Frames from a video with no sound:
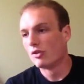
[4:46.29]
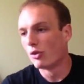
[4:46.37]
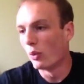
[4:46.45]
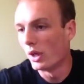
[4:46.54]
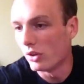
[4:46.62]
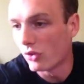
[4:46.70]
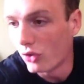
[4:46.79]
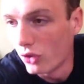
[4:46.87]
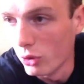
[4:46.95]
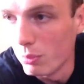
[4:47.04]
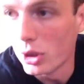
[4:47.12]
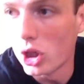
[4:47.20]
for when it's
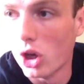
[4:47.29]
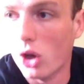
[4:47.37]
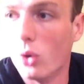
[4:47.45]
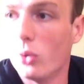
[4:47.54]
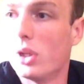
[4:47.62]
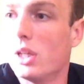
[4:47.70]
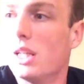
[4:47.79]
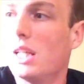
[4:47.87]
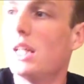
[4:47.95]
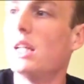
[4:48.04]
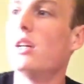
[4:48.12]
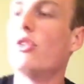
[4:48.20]
super cold.
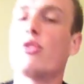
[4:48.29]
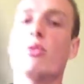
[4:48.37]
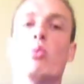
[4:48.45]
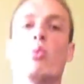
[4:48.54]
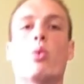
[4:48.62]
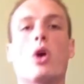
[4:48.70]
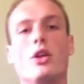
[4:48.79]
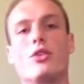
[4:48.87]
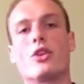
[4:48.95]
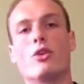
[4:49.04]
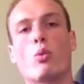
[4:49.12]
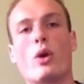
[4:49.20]
From
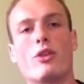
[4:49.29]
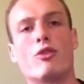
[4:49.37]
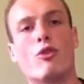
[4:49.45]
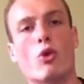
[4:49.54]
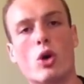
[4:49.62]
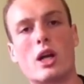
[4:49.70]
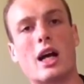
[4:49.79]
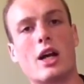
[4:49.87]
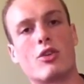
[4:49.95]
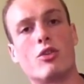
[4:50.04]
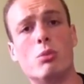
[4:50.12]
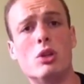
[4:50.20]
what the weather
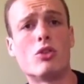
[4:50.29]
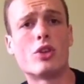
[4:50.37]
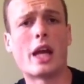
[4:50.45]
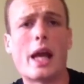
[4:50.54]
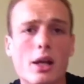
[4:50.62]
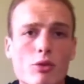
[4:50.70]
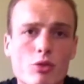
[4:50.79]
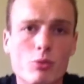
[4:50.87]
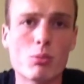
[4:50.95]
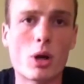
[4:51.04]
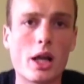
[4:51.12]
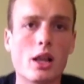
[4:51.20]
forecast has been saying,
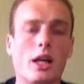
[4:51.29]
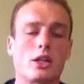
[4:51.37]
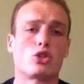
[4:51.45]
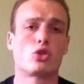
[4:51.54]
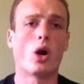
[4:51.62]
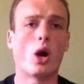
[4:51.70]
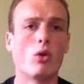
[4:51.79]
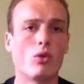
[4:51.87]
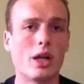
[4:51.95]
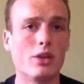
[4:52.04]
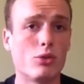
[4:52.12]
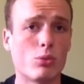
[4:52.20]
from my like trial
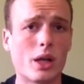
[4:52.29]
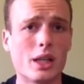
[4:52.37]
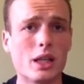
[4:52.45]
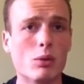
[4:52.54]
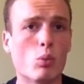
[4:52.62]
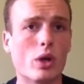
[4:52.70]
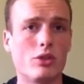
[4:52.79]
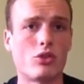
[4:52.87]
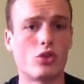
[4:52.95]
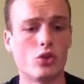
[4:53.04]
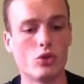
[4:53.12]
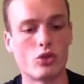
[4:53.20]
runs running in
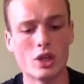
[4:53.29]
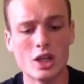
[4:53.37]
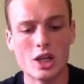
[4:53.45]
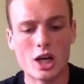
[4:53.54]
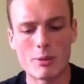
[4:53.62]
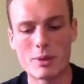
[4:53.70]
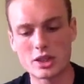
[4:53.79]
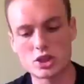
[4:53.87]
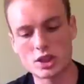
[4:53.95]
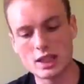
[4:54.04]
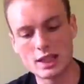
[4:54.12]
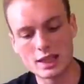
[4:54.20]
wetsuits, I'm
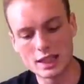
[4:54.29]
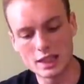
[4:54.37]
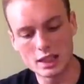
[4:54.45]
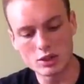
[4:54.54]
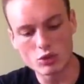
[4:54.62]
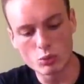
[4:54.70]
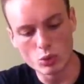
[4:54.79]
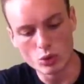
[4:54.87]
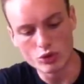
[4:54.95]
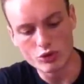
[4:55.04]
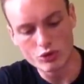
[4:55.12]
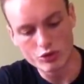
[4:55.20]
actually leaning
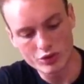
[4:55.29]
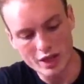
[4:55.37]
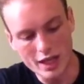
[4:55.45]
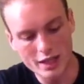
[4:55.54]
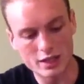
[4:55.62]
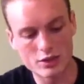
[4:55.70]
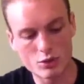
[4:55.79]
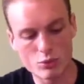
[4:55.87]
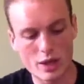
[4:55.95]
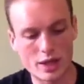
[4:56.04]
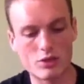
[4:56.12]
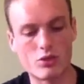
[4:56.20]
towards starting the
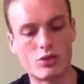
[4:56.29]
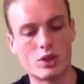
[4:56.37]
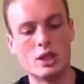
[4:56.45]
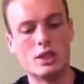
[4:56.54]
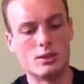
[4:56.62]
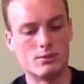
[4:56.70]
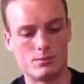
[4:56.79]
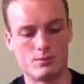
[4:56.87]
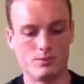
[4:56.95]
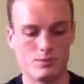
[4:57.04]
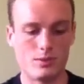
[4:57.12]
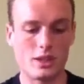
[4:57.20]
race
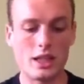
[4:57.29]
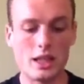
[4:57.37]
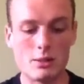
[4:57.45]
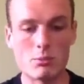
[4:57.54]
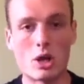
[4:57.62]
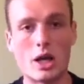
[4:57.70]
in